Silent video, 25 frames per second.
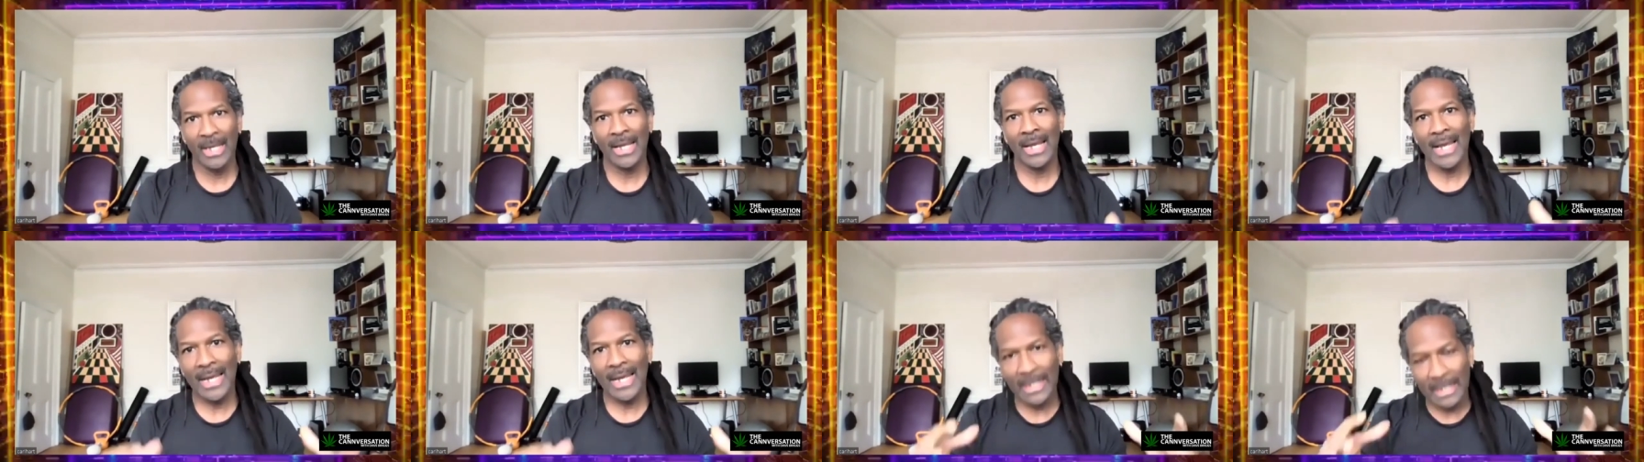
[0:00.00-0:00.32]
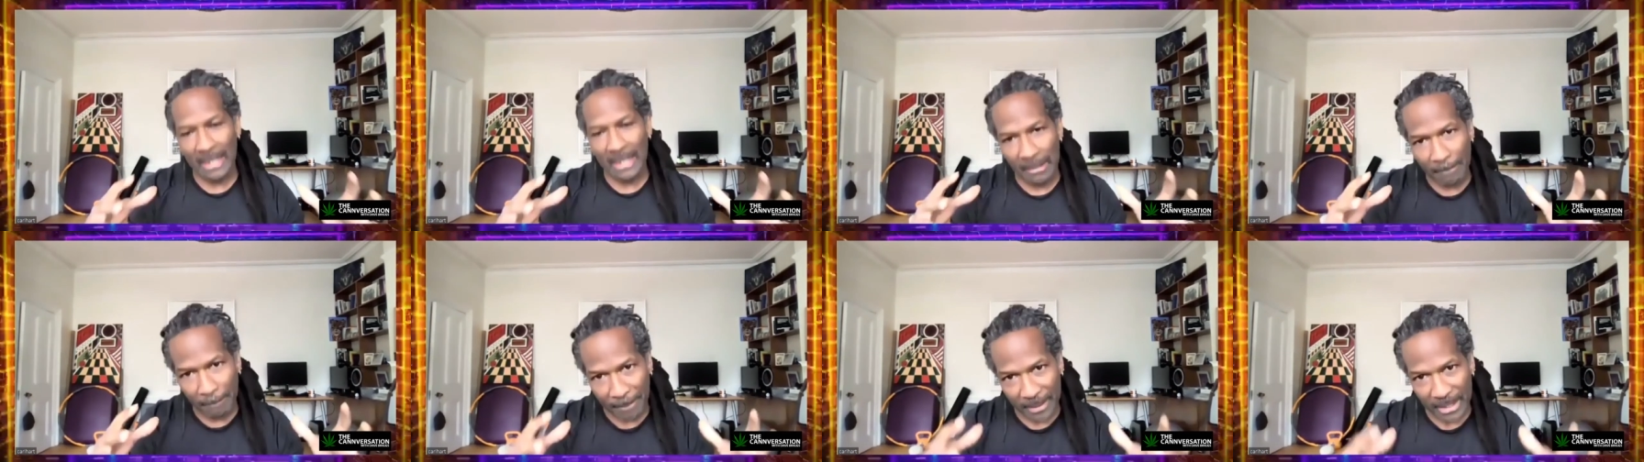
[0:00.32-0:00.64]
And
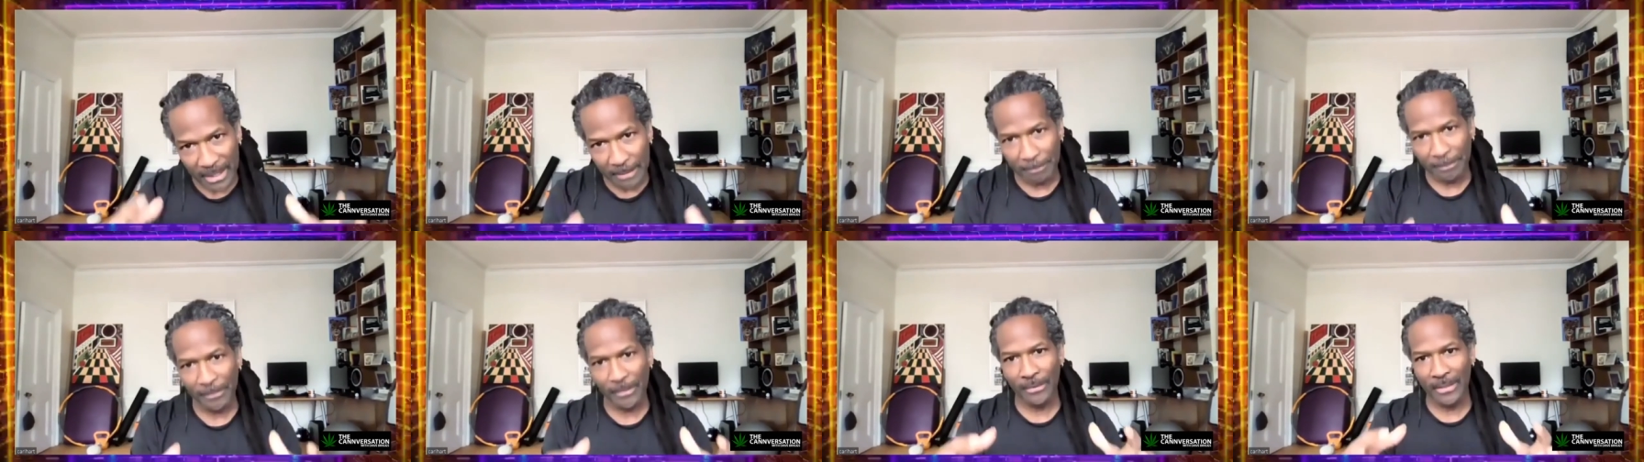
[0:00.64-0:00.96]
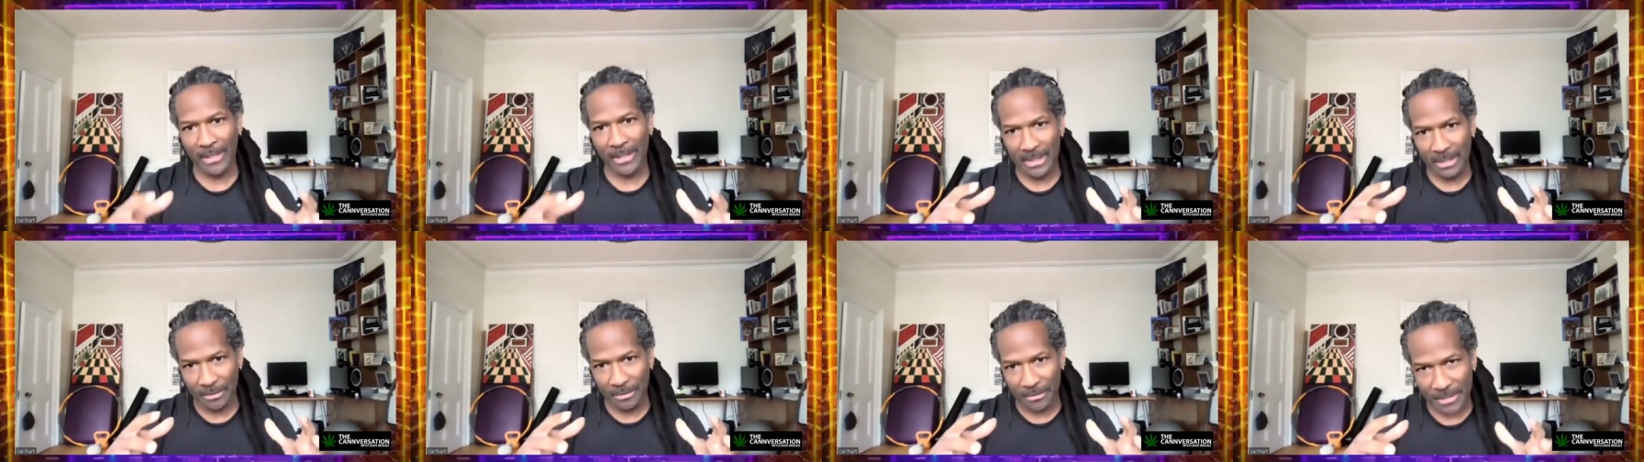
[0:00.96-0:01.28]
the people
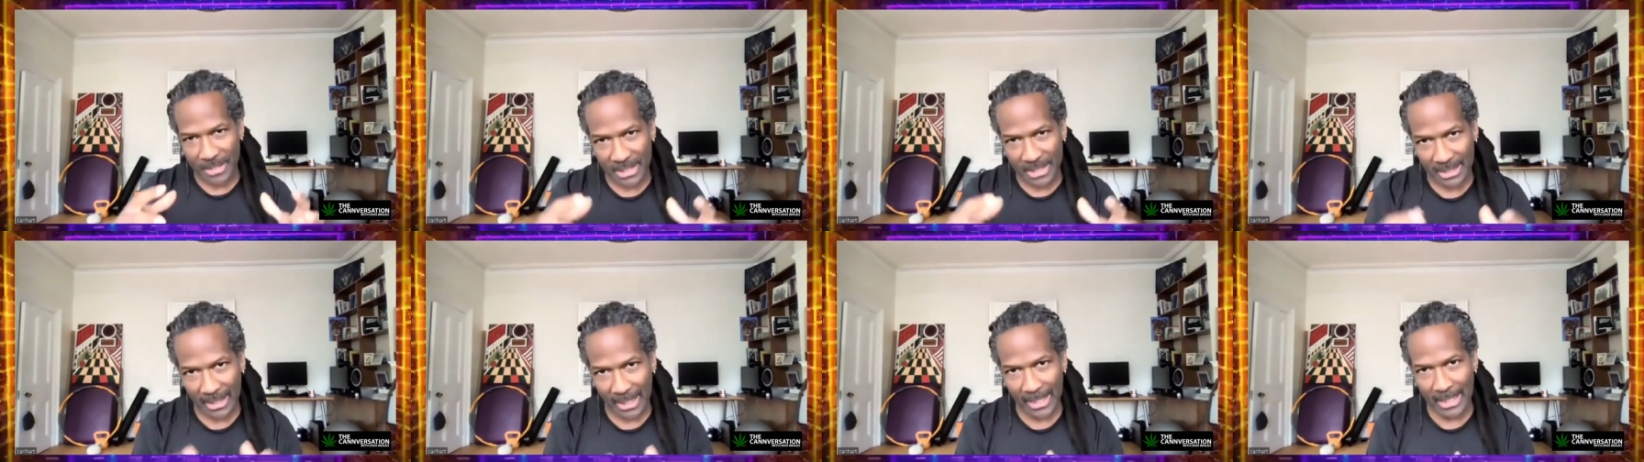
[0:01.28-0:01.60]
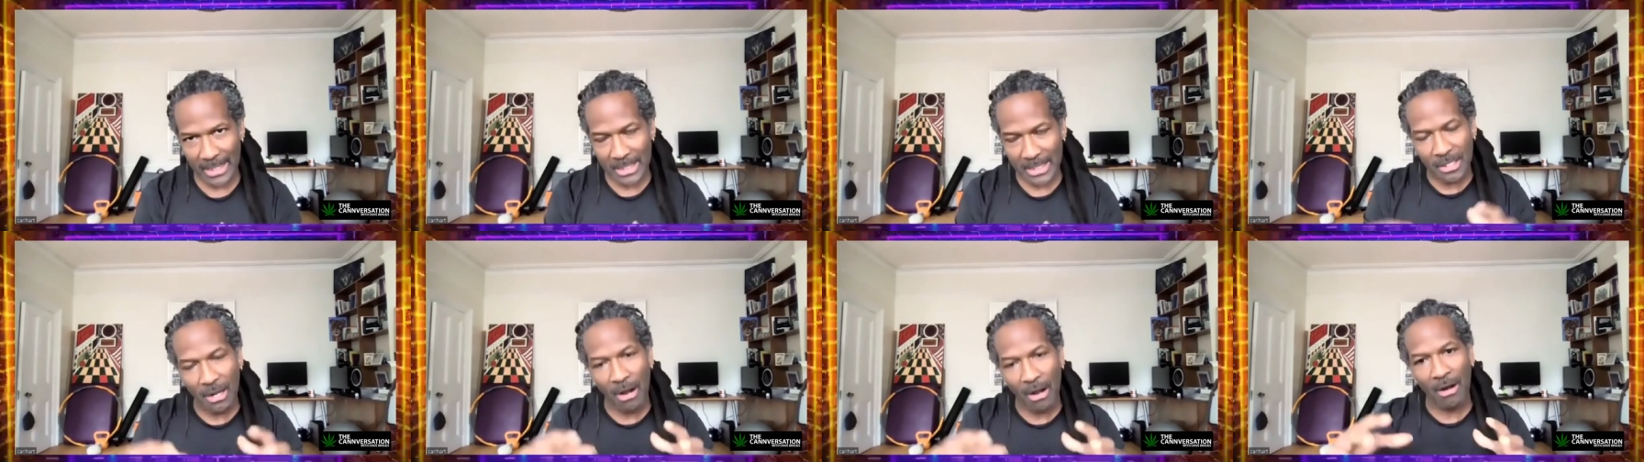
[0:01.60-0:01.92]
in those
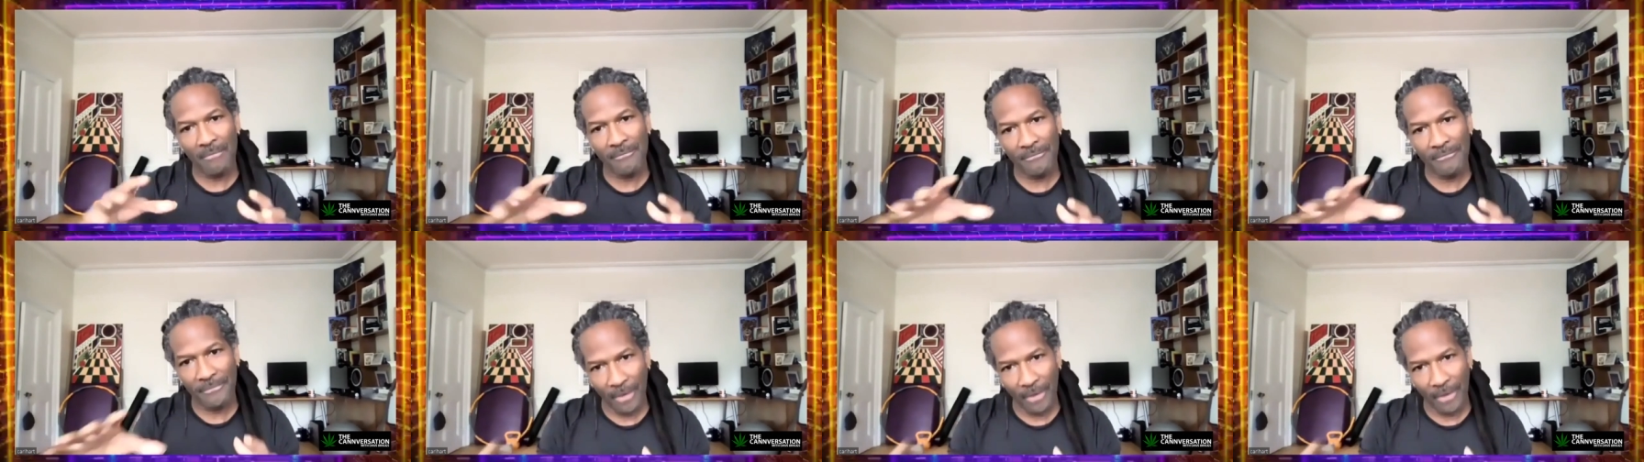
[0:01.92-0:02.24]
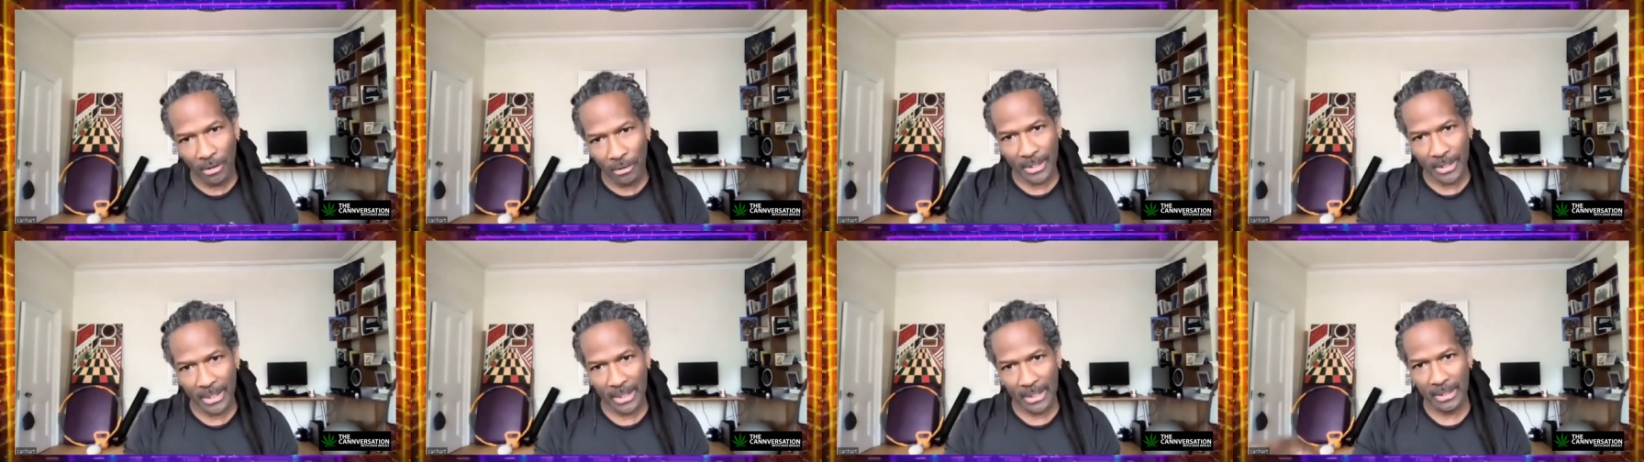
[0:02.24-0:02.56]
states are
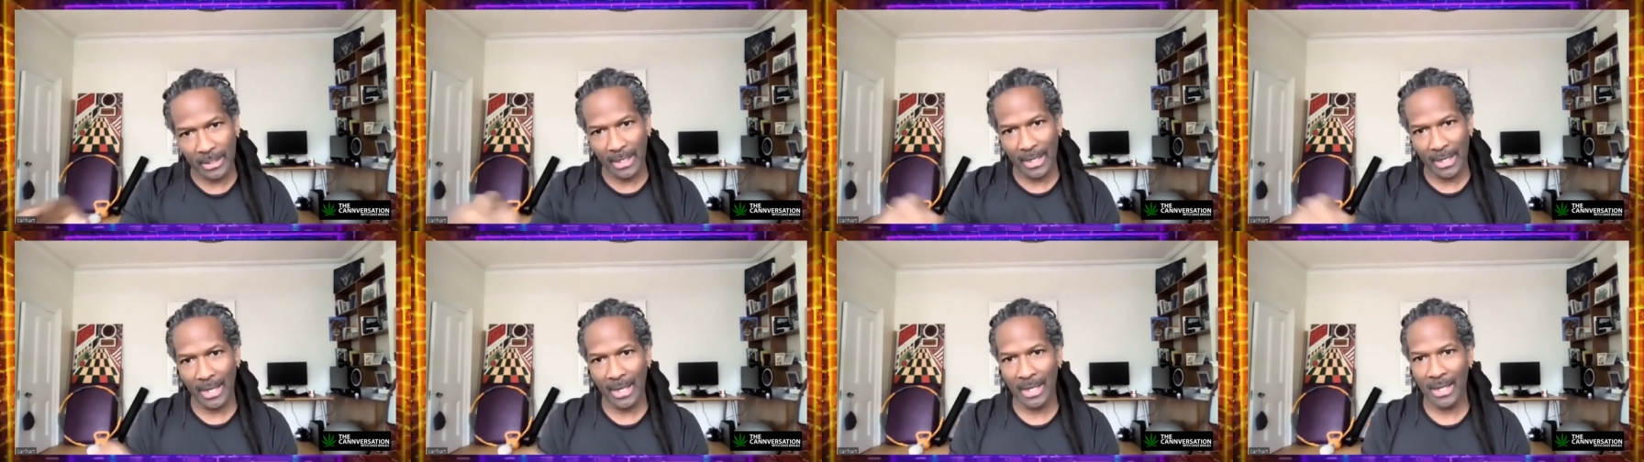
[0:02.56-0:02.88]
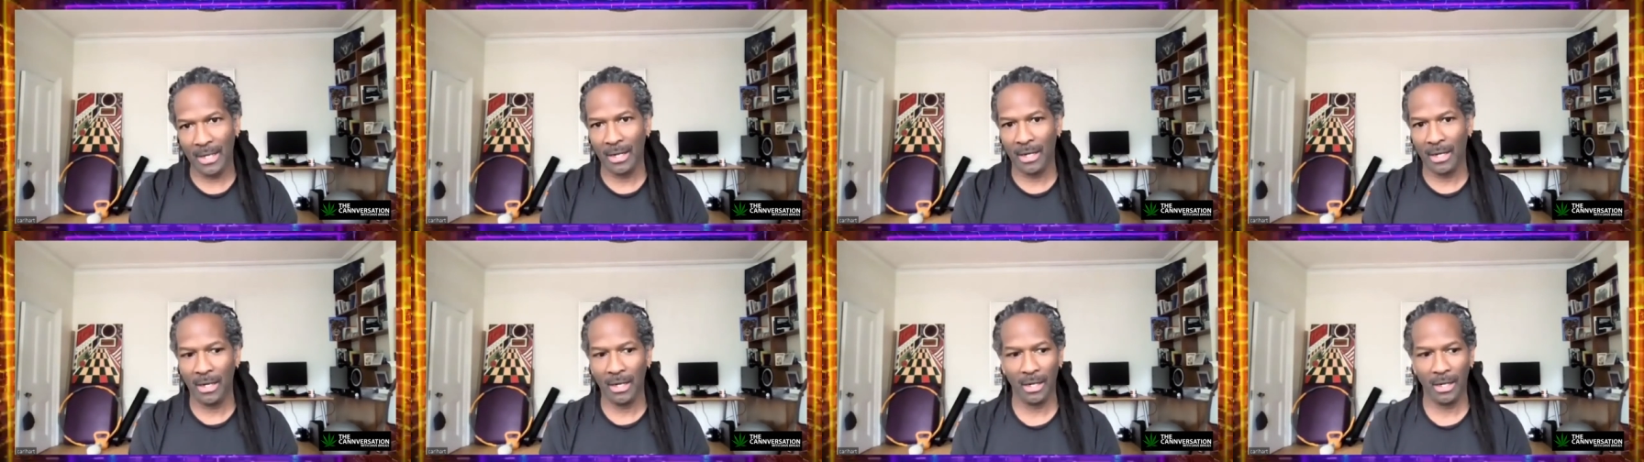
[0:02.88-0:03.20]
voting
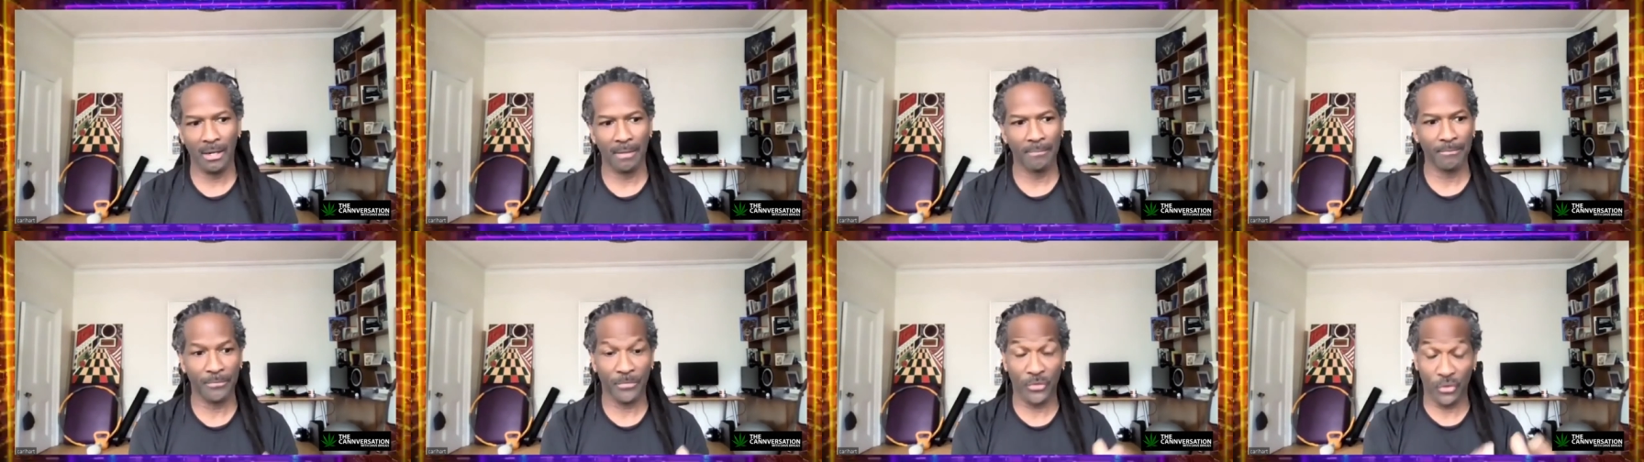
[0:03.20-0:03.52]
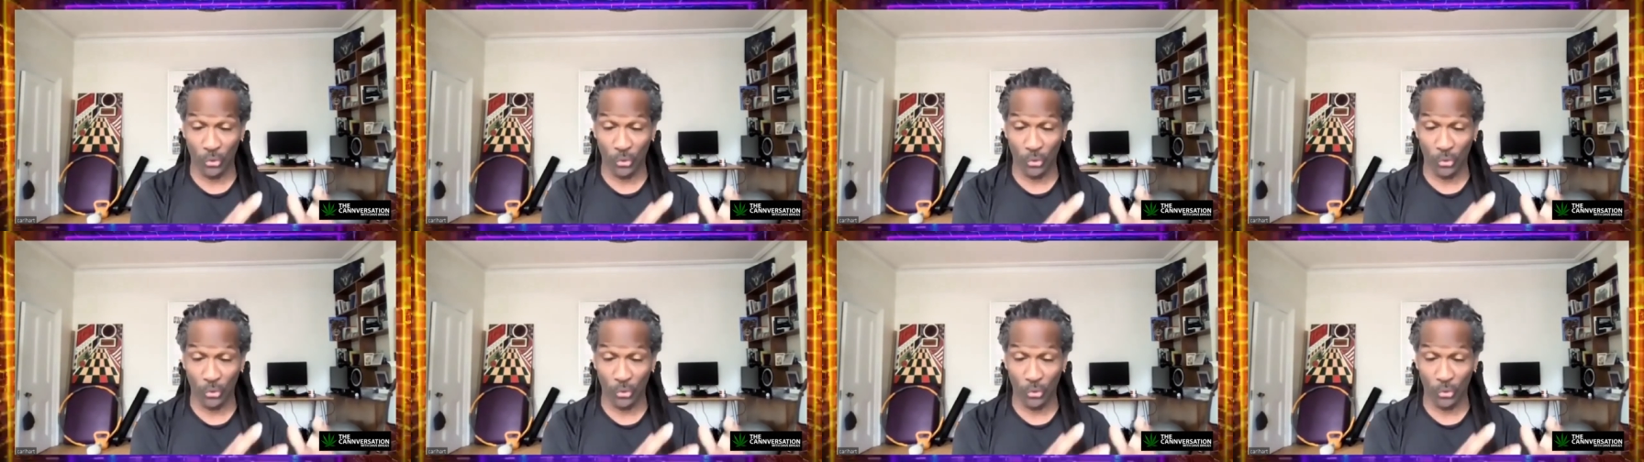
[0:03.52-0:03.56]
uh,